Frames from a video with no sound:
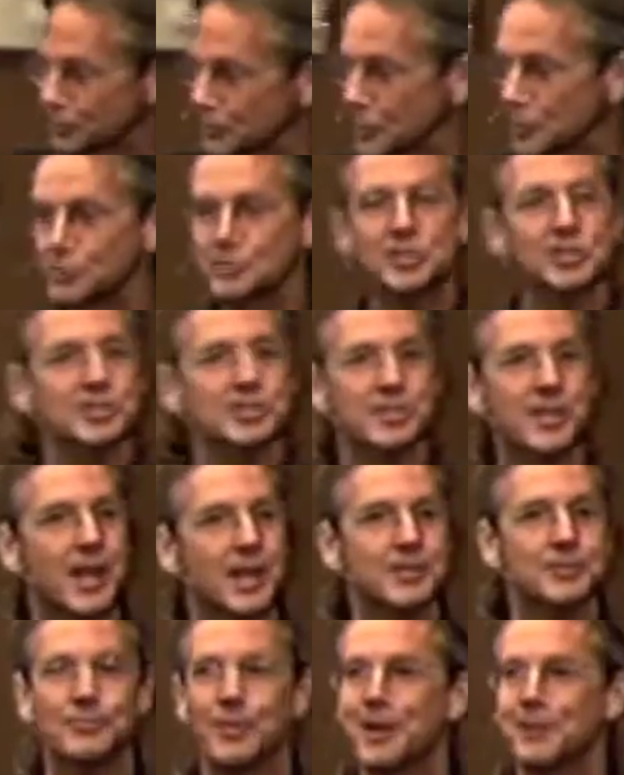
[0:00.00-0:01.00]
He usually
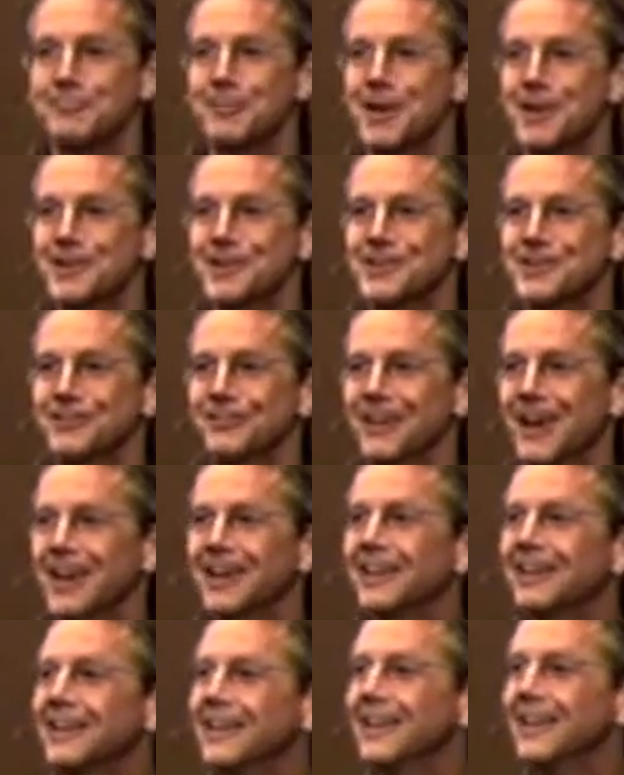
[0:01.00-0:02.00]
stands right about here,
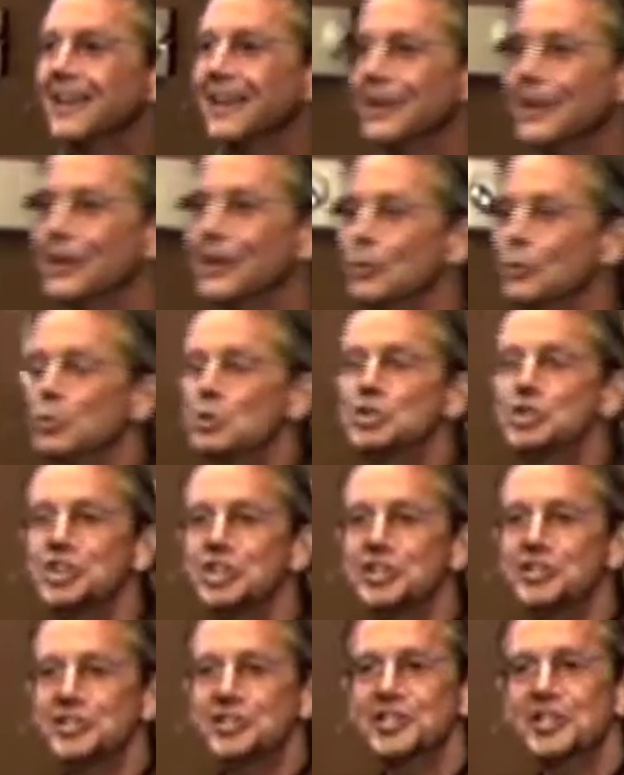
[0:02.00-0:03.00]
right? Well,
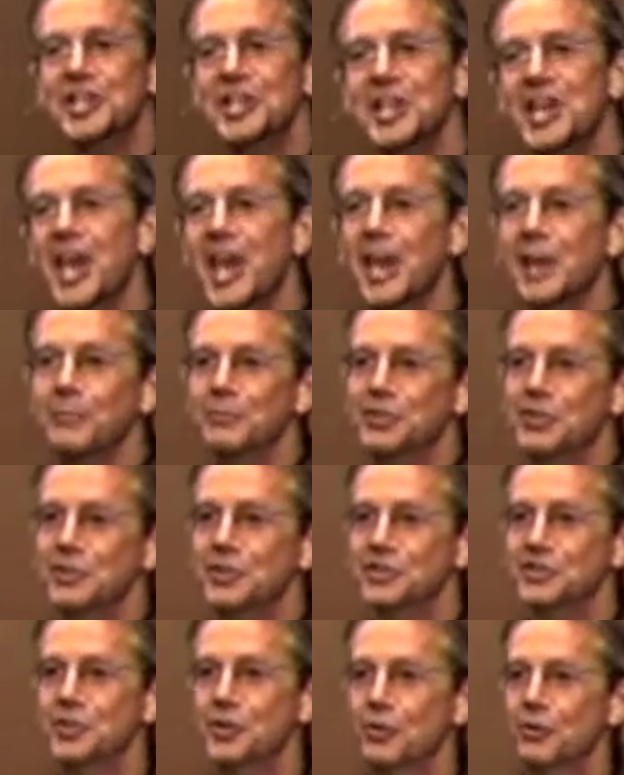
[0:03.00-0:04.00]
Jesus, he came to
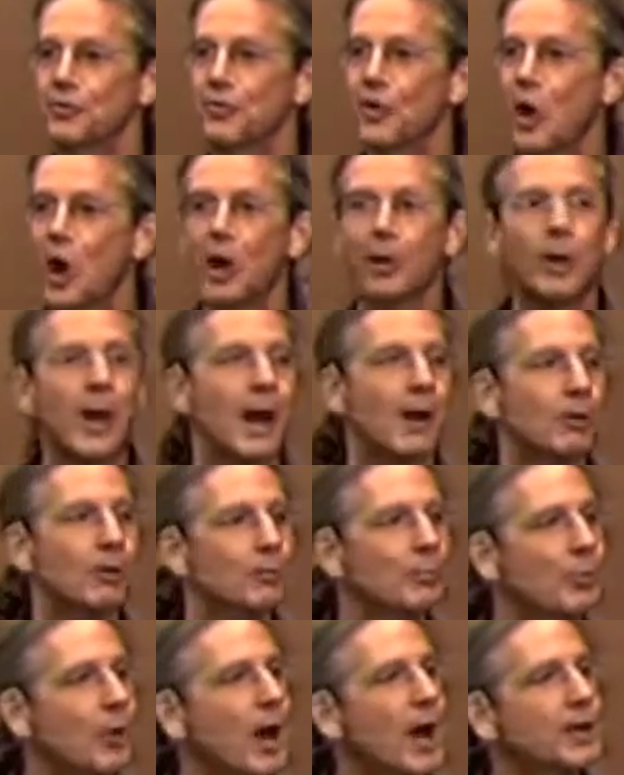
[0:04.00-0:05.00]
this earth, our,
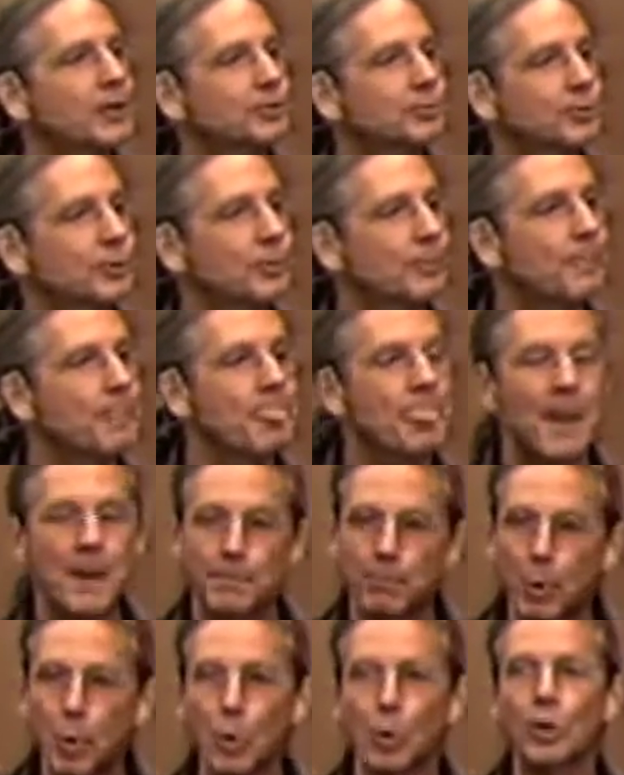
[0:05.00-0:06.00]
our bridegroom,
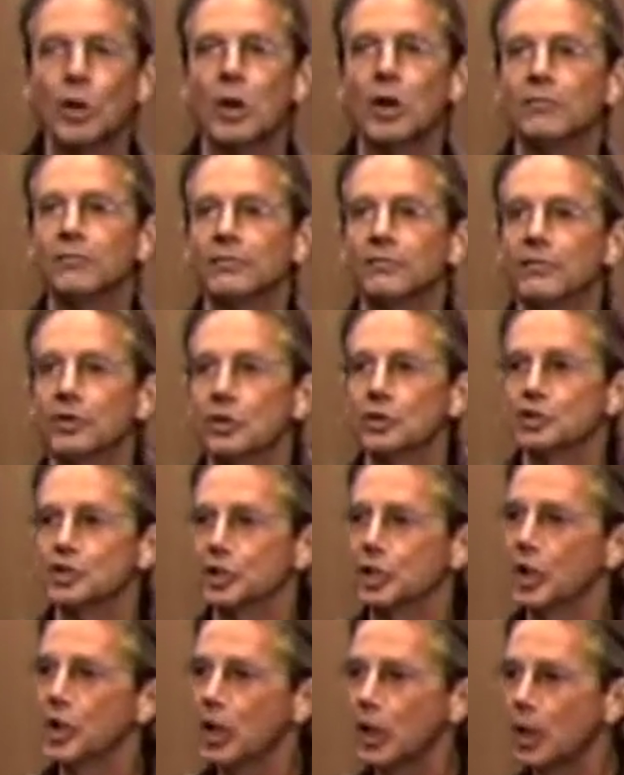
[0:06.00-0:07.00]
born of a
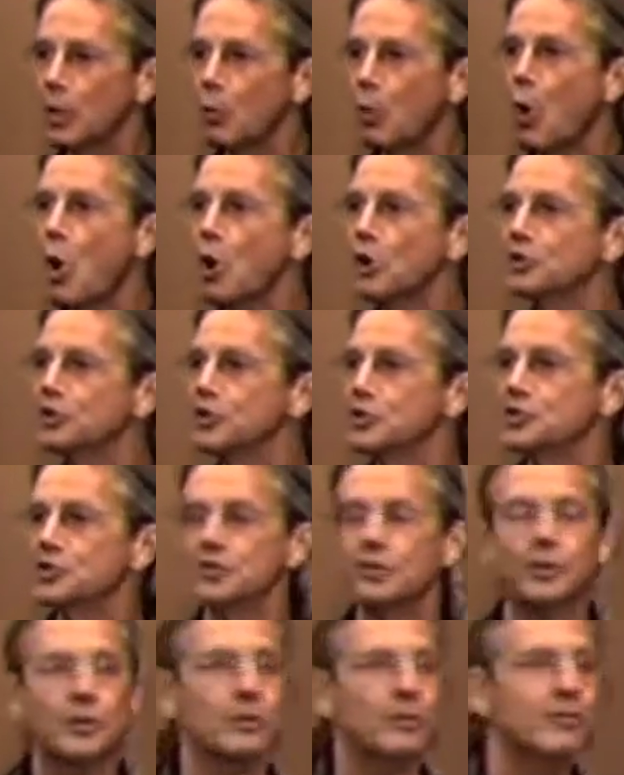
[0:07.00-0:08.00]
virgin. He walked
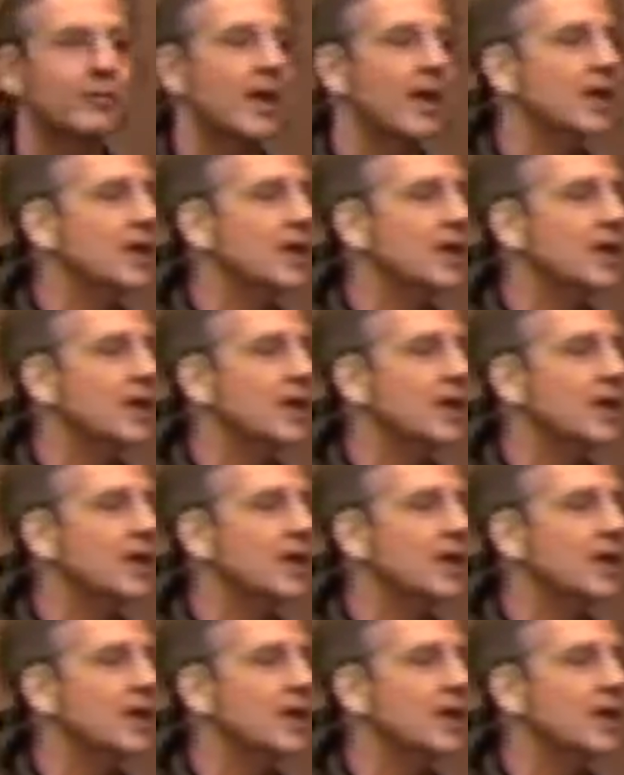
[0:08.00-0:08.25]
this earth.